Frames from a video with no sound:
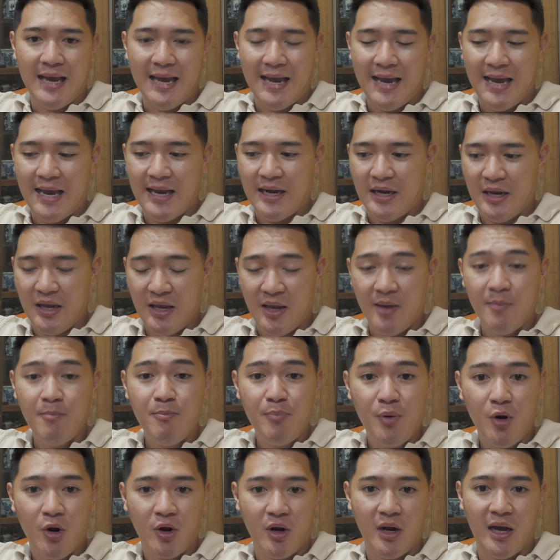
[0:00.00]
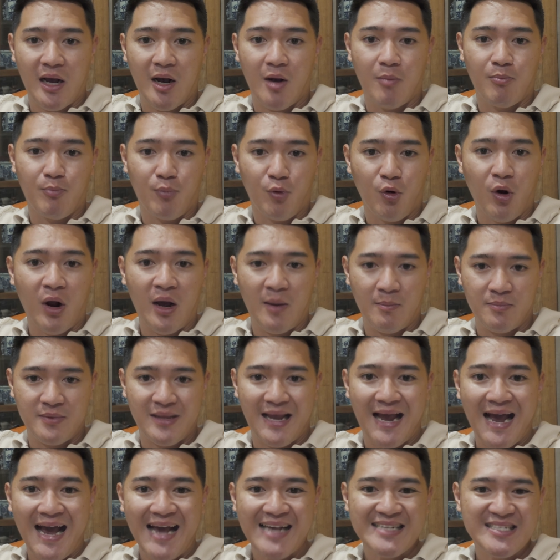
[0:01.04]
and input a prompt.
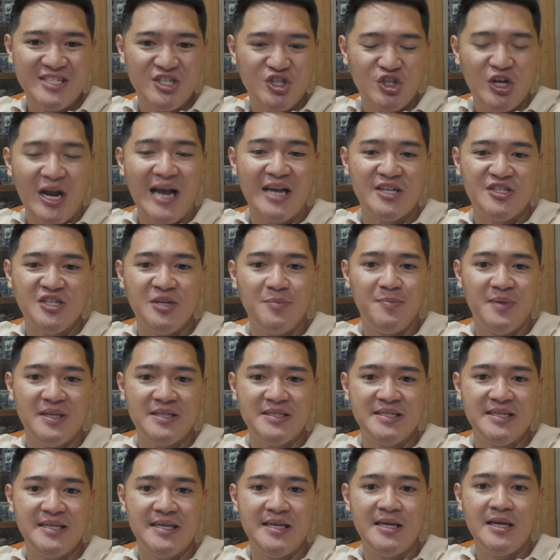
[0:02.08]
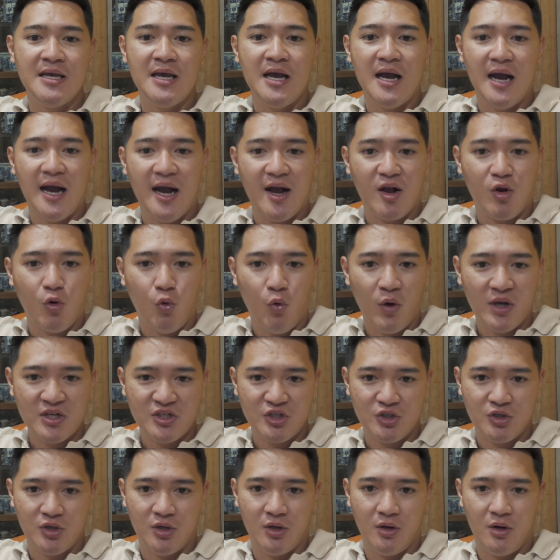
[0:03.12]
Ask ChatGPT a
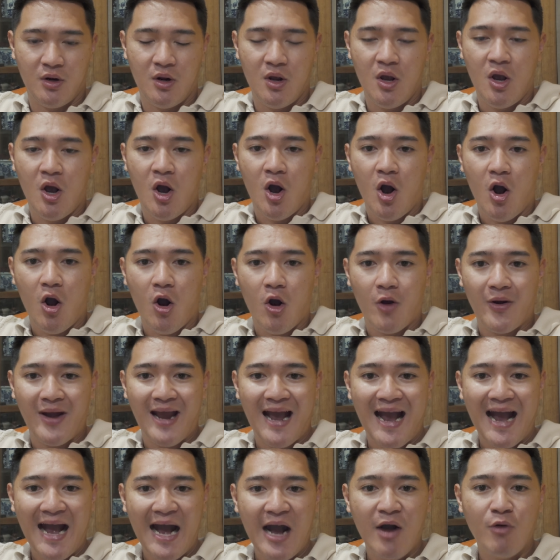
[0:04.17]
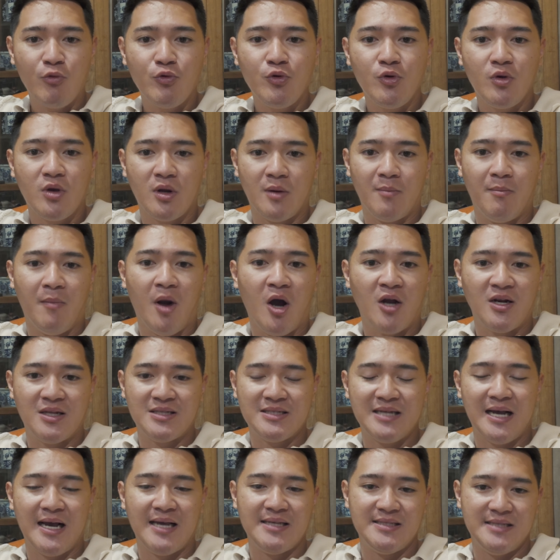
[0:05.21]
question on how you can
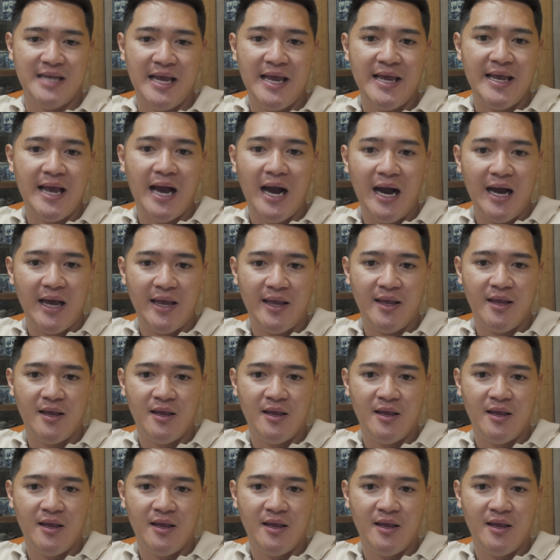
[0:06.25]
monetize AI.